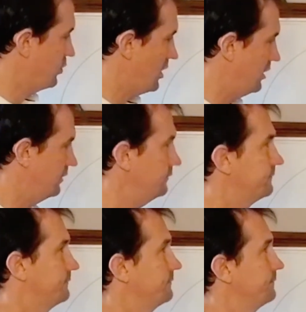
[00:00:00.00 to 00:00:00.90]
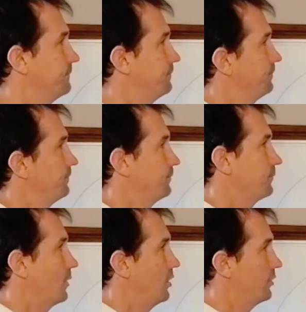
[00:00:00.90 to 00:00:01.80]
a 12,
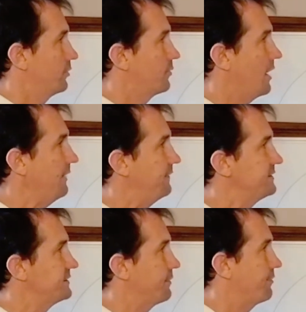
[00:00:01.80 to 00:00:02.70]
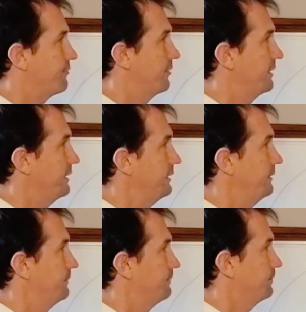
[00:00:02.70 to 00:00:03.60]
on the right there's a
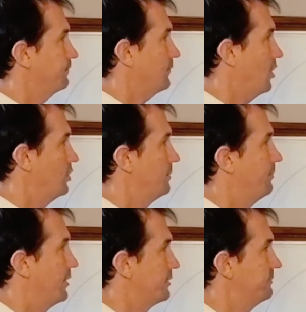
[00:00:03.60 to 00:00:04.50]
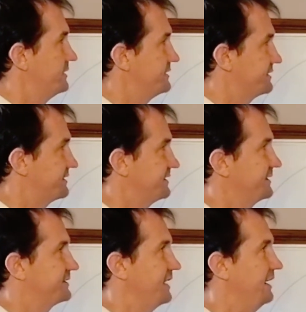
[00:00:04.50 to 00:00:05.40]
3, on the bottom there's a
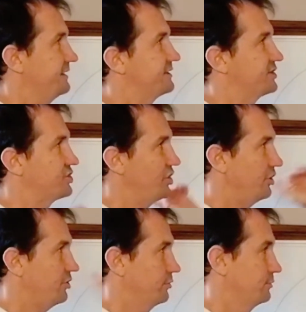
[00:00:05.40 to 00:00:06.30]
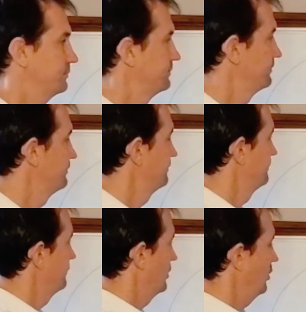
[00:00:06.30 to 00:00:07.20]
6, and it's a circle.
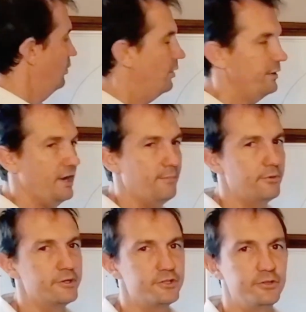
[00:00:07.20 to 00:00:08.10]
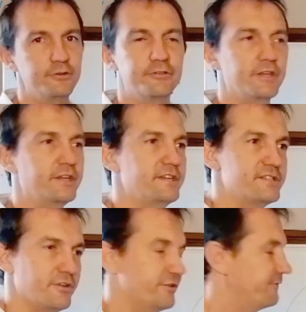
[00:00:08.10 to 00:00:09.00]
What number do you think
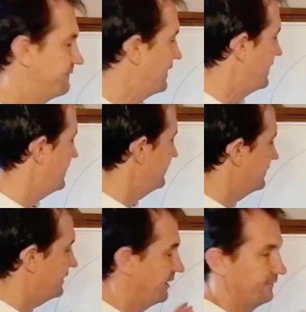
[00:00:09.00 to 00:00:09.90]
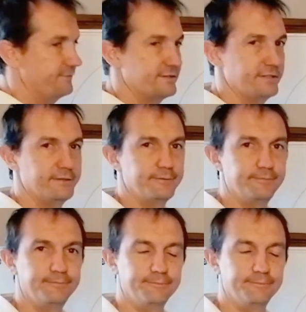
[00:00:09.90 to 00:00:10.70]
is on the far left?